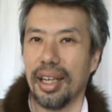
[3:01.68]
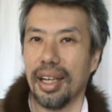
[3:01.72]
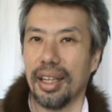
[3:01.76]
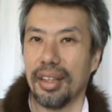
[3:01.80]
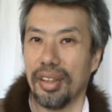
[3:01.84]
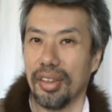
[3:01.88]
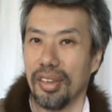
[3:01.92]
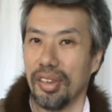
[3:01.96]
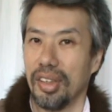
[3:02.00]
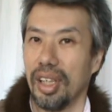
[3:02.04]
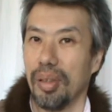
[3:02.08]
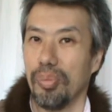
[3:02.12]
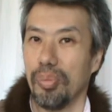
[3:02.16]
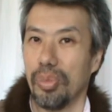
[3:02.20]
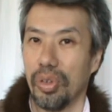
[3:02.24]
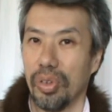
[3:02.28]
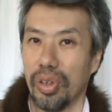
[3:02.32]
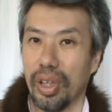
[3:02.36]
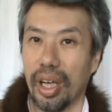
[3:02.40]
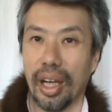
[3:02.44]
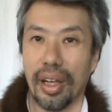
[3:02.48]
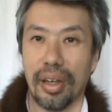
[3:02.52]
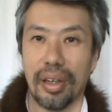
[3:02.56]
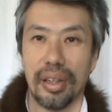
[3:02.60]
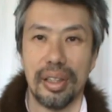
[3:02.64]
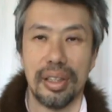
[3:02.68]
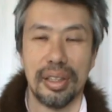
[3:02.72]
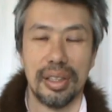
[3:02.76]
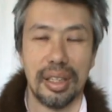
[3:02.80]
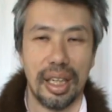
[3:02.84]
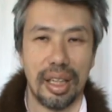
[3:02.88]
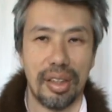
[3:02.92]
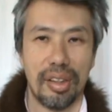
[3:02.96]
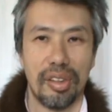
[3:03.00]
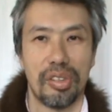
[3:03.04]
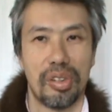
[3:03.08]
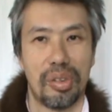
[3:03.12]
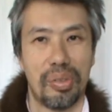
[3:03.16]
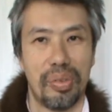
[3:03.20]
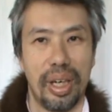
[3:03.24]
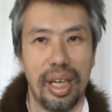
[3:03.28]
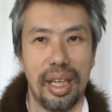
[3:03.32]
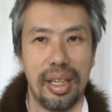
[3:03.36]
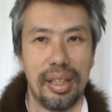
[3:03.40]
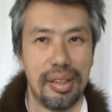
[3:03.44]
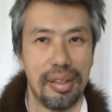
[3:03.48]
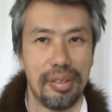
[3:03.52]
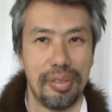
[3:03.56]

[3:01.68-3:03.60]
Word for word: get a team together, that is great.